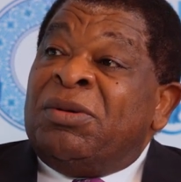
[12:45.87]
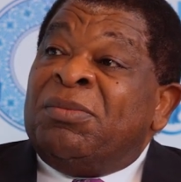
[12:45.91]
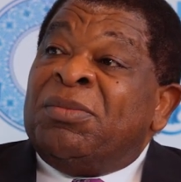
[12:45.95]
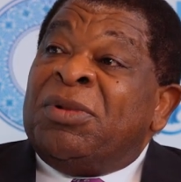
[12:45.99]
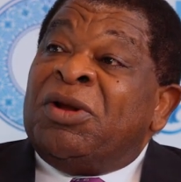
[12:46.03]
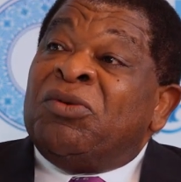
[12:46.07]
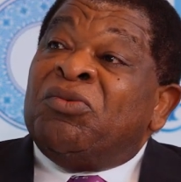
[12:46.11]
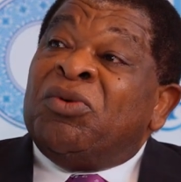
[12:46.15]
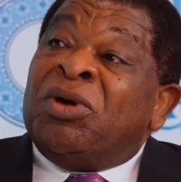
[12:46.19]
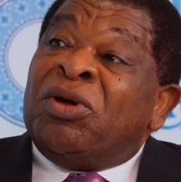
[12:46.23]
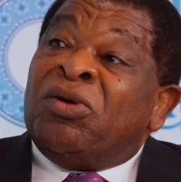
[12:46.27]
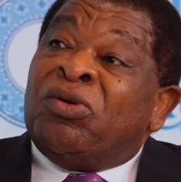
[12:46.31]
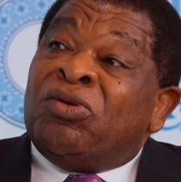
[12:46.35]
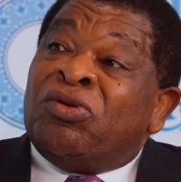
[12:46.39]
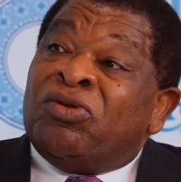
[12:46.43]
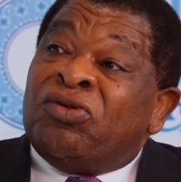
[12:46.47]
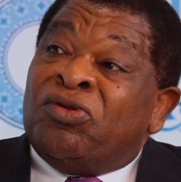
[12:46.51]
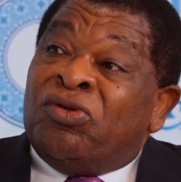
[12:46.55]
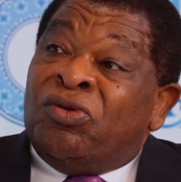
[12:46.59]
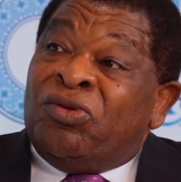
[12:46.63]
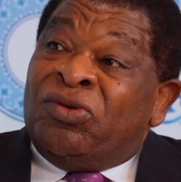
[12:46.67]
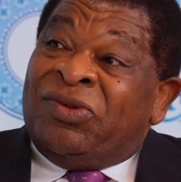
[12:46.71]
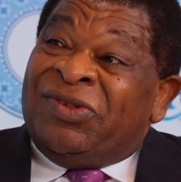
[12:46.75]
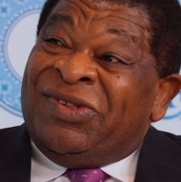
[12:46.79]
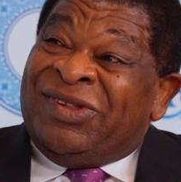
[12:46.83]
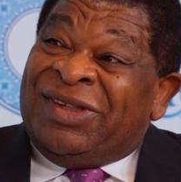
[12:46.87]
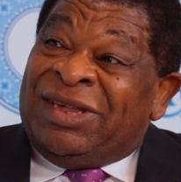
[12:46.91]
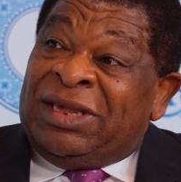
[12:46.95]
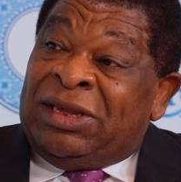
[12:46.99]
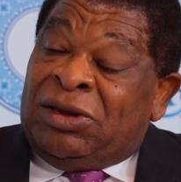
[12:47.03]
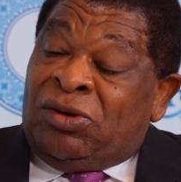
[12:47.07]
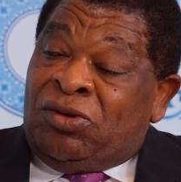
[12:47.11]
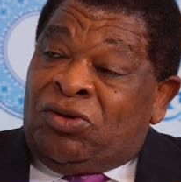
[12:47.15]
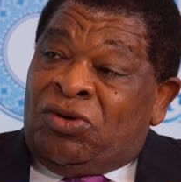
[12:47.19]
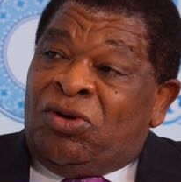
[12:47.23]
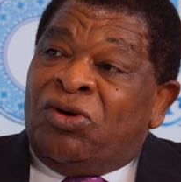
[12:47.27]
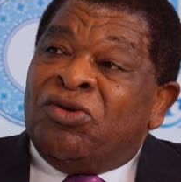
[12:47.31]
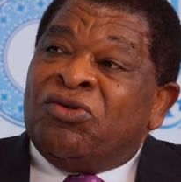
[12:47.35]
but we also
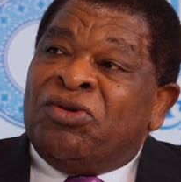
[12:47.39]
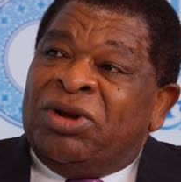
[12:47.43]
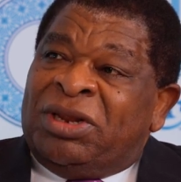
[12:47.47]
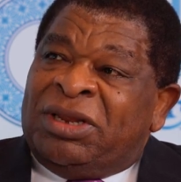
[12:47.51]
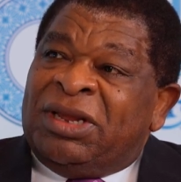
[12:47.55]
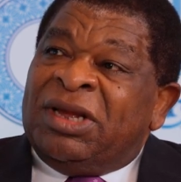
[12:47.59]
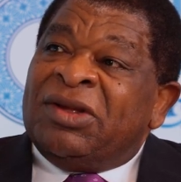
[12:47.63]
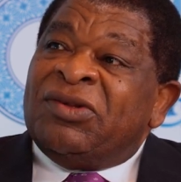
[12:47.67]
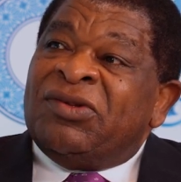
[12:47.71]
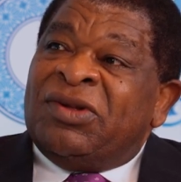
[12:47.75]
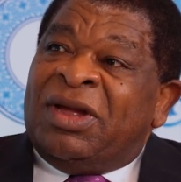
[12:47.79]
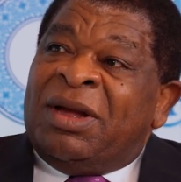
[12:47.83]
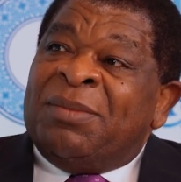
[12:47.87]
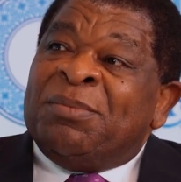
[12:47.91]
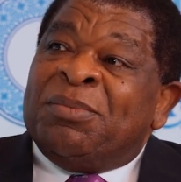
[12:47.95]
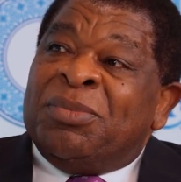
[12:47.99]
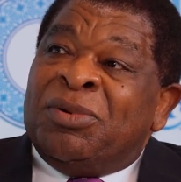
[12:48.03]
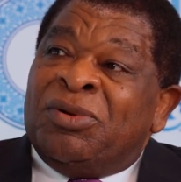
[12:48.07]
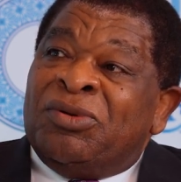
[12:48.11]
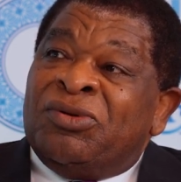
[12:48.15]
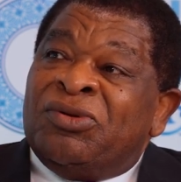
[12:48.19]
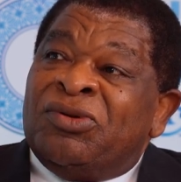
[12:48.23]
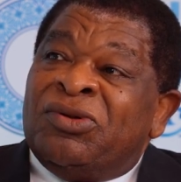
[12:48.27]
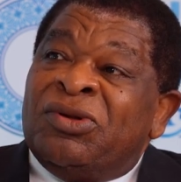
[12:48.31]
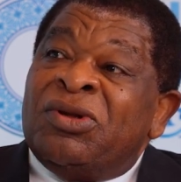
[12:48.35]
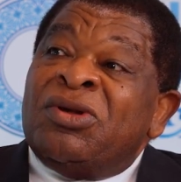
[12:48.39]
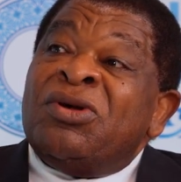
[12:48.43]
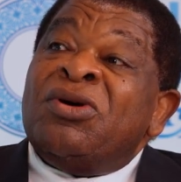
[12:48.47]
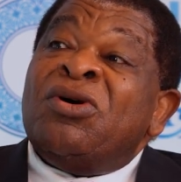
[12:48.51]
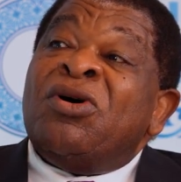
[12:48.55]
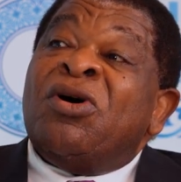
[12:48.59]
see concrete examples